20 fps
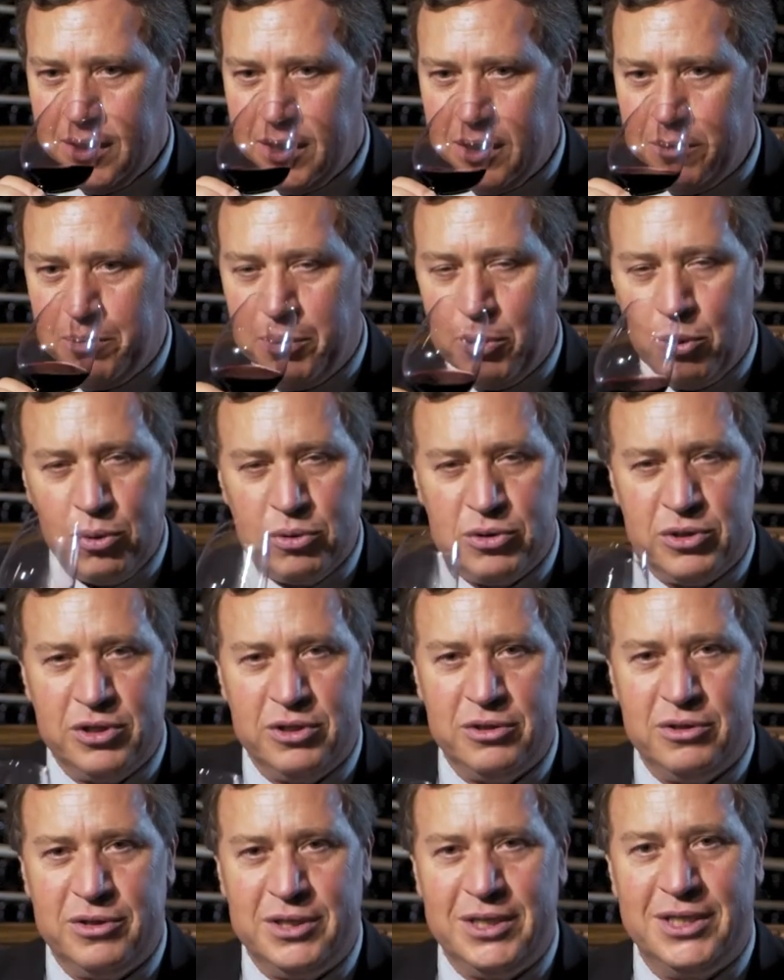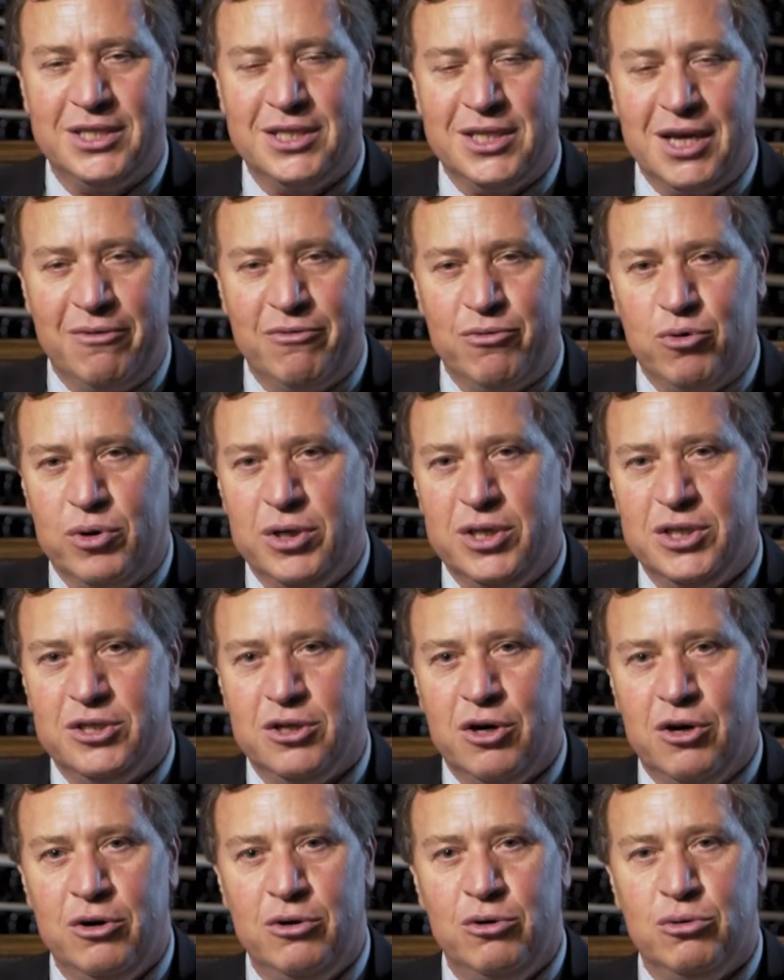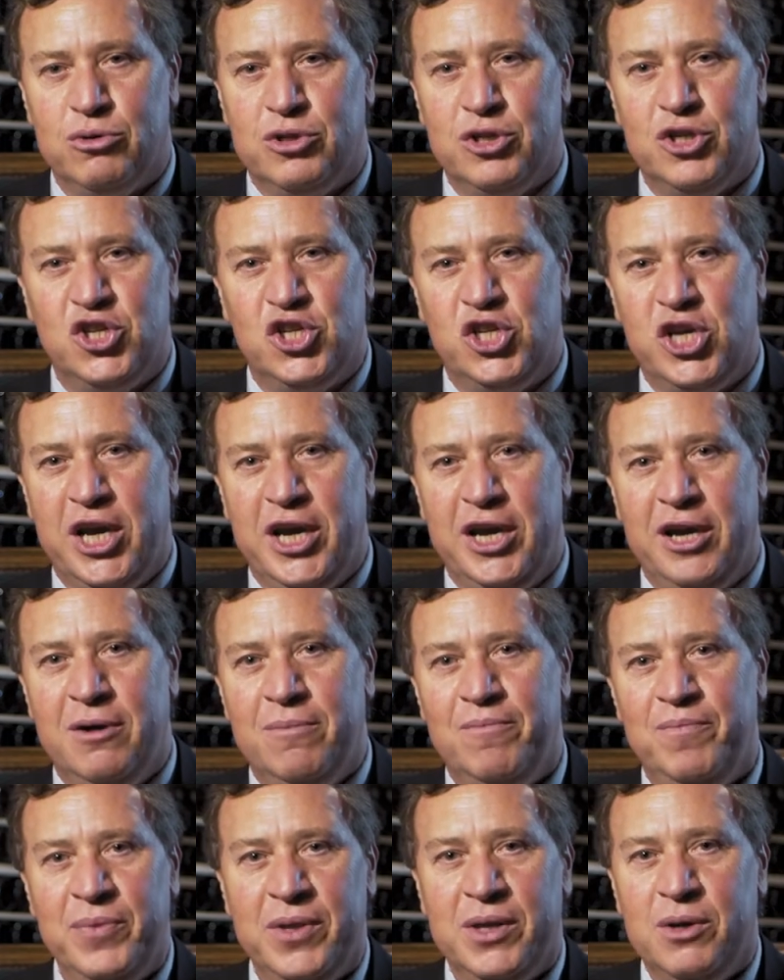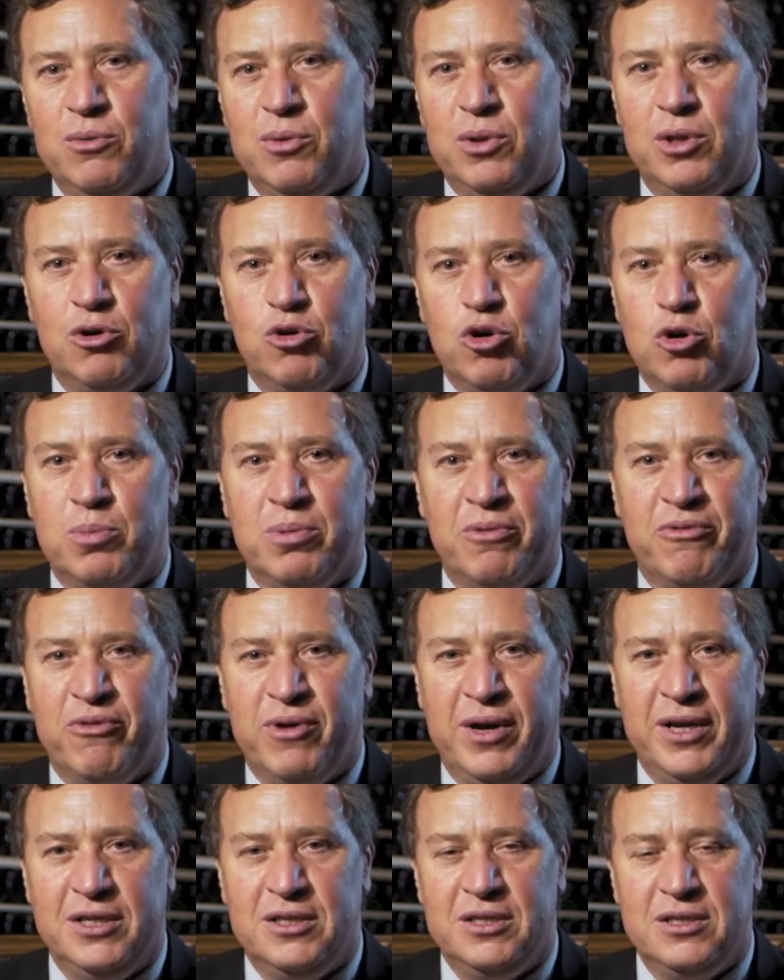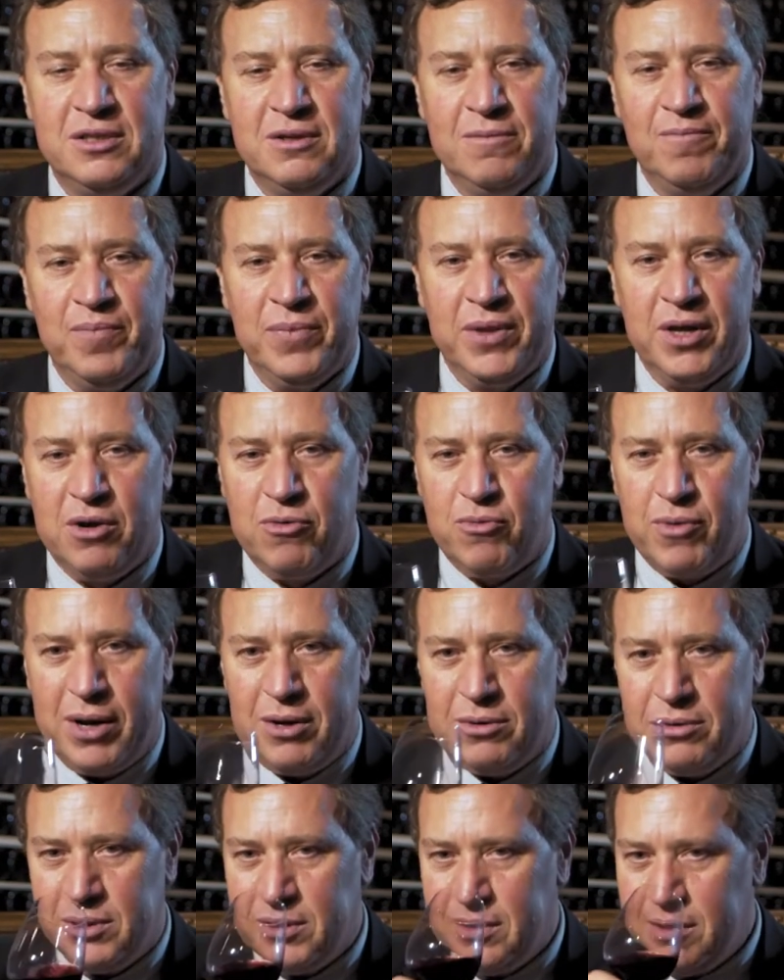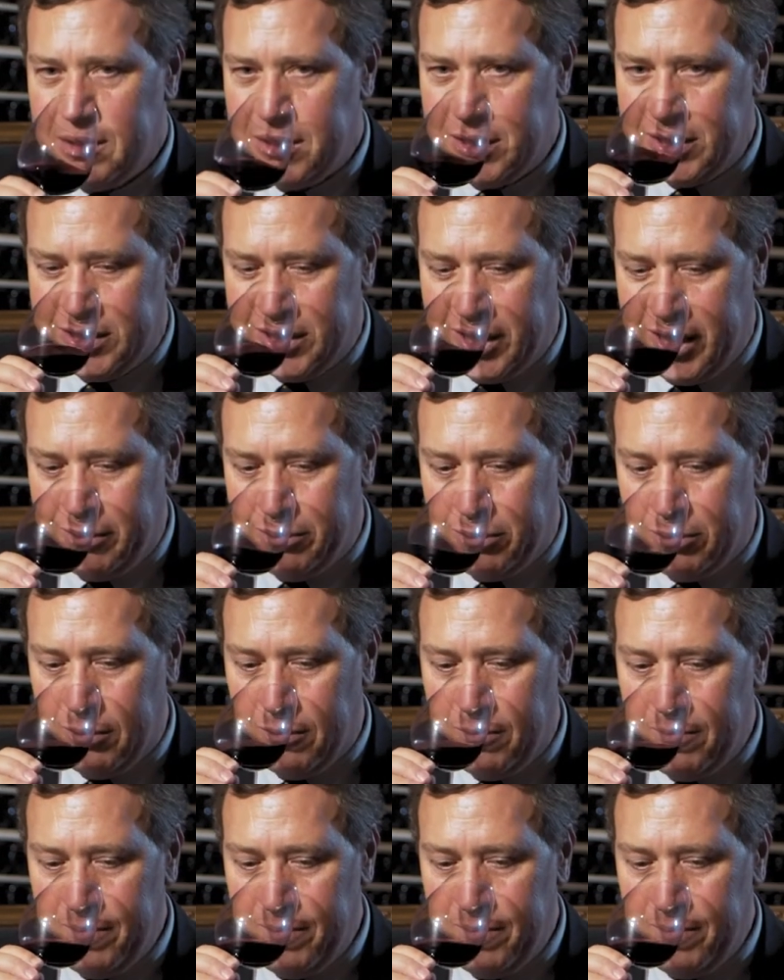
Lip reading: a port to discover on his own or to share with a group of friends around a table.